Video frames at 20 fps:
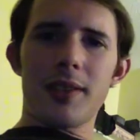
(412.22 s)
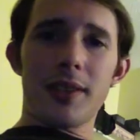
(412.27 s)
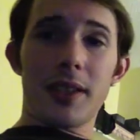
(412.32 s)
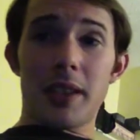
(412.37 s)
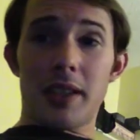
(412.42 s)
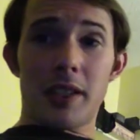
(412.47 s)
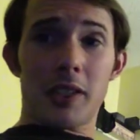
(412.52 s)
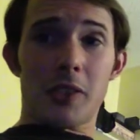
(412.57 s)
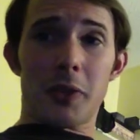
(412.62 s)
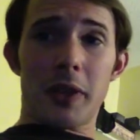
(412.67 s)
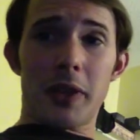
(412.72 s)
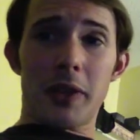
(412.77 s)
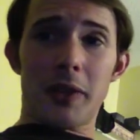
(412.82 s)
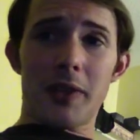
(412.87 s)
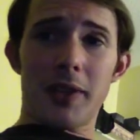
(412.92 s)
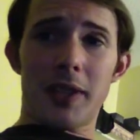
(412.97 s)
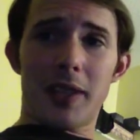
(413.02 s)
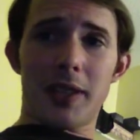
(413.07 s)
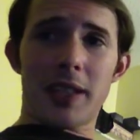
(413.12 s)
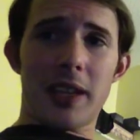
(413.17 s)
then Israel,
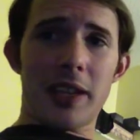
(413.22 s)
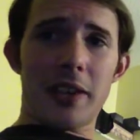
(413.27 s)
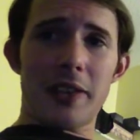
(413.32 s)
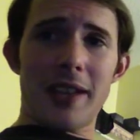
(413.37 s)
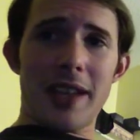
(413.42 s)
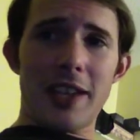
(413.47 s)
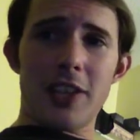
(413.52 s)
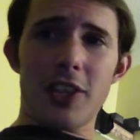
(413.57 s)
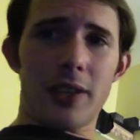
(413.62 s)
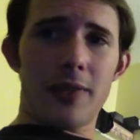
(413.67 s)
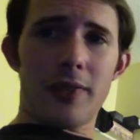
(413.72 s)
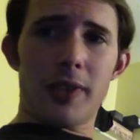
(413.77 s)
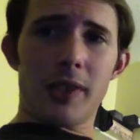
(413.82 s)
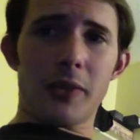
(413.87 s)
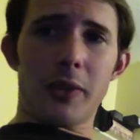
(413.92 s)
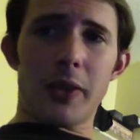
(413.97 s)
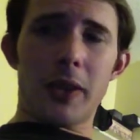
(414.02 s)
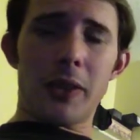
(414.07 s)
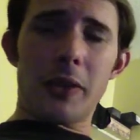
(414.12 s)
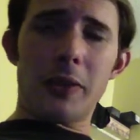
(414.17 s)
the entire nation of
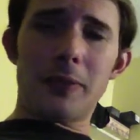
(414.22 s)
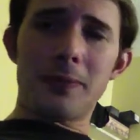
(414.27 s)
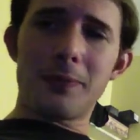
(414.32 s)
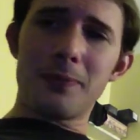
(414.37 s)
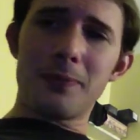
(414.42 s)
Israel,